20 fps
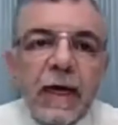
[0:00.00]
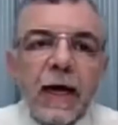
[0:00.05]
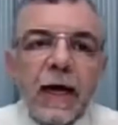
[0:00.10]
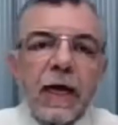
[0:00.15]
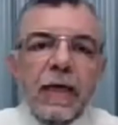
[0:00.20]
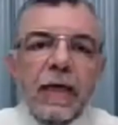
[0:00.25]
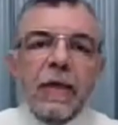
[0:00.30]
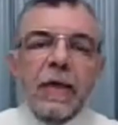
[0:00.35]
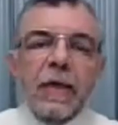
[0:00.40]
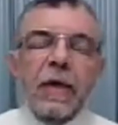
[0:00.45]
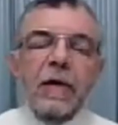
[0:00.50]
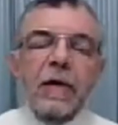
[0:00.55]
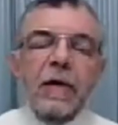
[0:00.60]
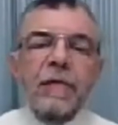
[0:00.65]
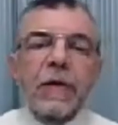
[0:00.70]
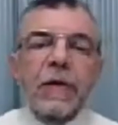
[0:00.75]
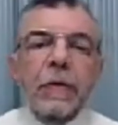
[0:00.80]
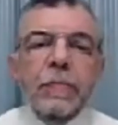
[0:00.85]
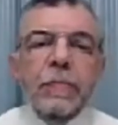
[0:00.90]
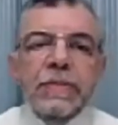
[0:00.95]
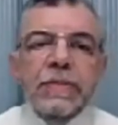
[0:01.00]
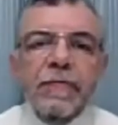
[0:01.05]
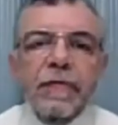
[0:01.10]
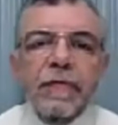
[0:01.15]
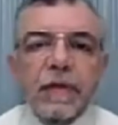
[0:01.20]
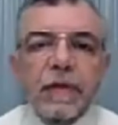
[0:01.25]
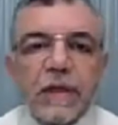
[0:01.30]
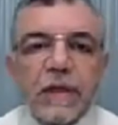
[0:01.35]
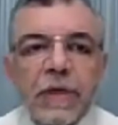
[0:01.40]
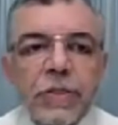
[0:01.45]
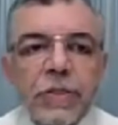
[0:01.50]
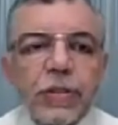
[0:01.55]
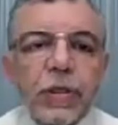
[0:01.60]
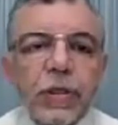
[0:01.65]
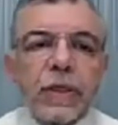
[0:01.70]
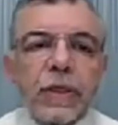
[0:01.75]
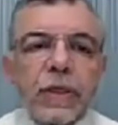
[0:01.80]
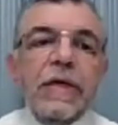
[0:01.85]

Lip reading: high frequency ventilation.